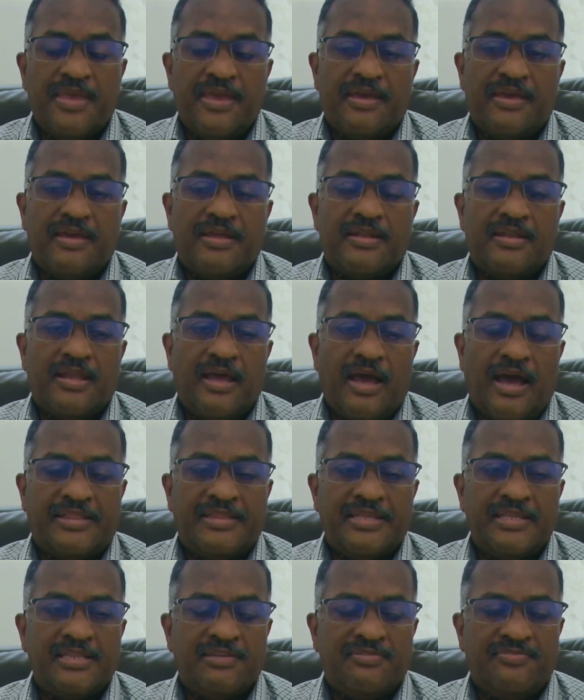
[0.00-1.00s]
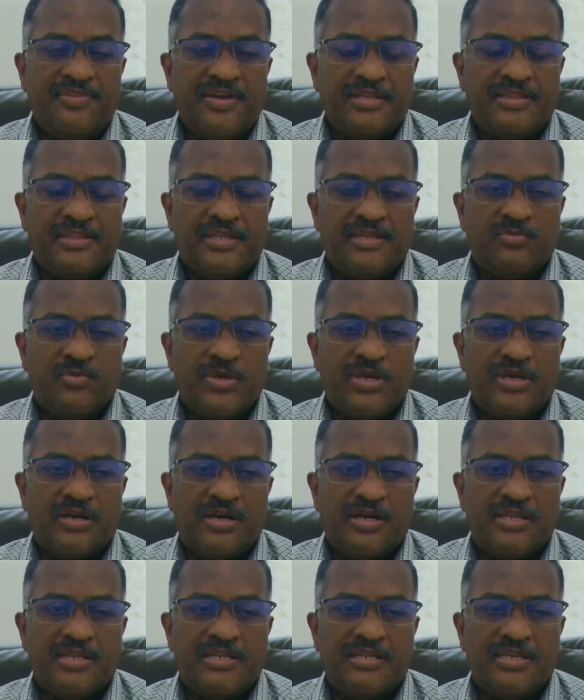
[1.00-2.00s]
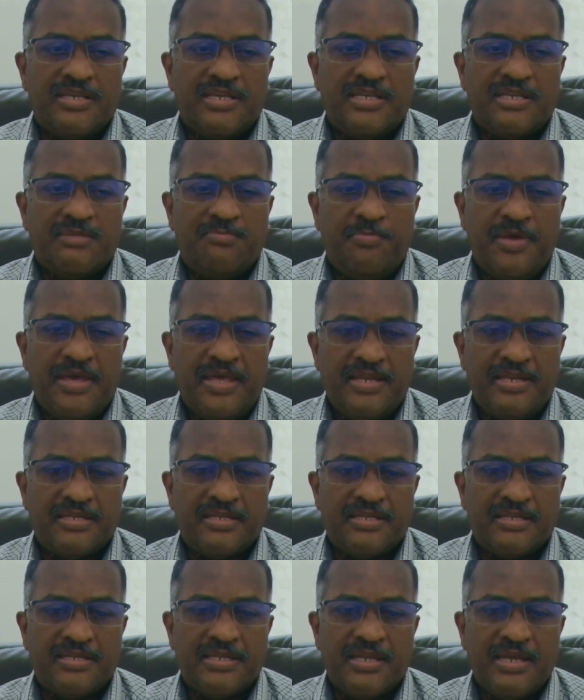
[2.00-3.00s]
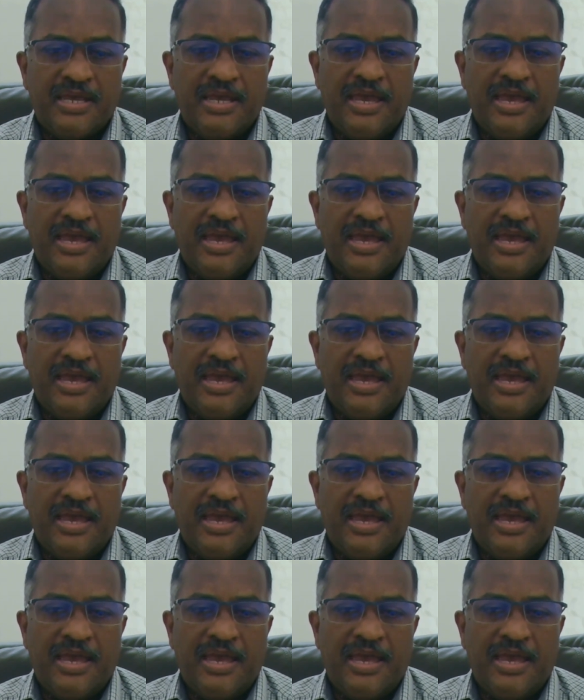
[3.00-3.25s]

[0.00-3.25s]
And I think the fact that we are independent